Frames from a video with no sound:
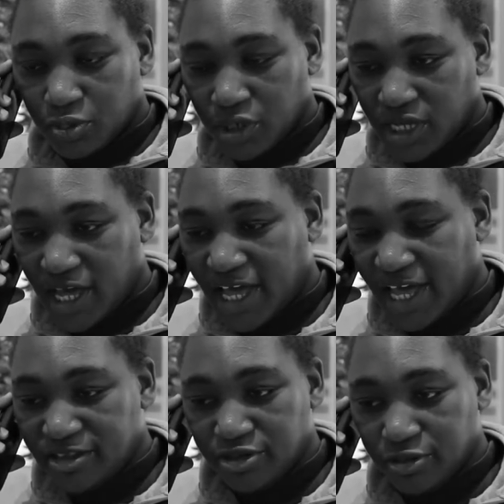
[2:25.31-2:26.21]
What? I
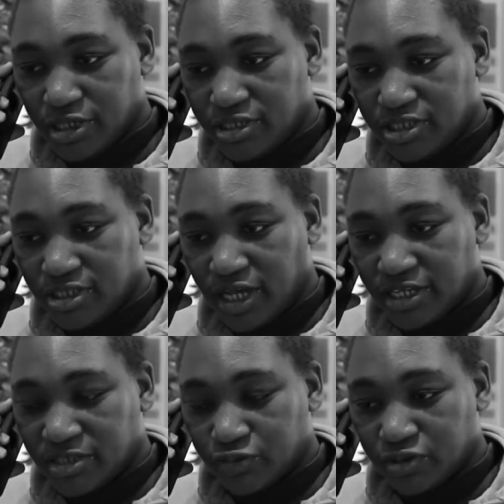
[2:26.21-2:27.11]
had no idea
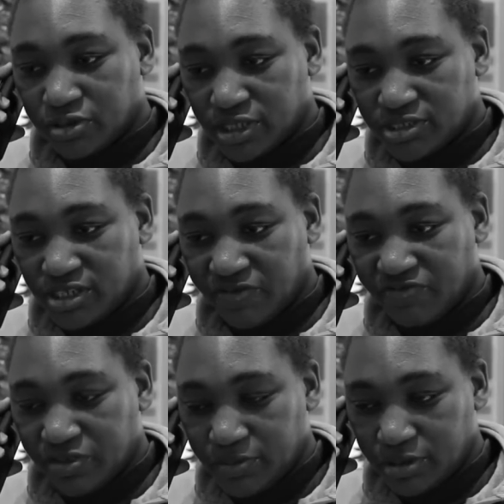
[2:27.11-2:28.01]
I can request a
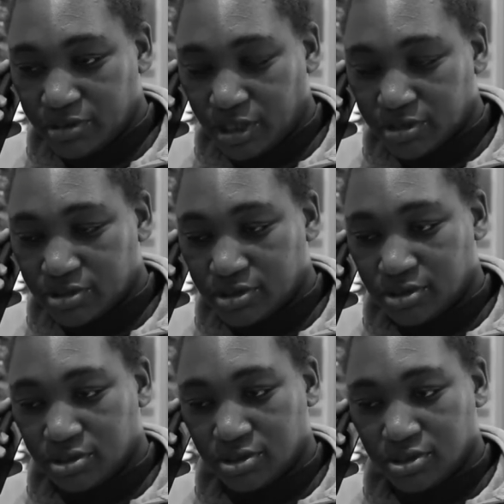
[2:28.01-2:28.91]
female
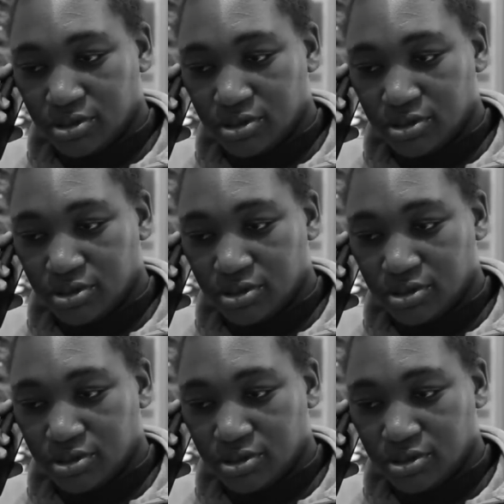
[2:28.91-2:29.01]
doctor.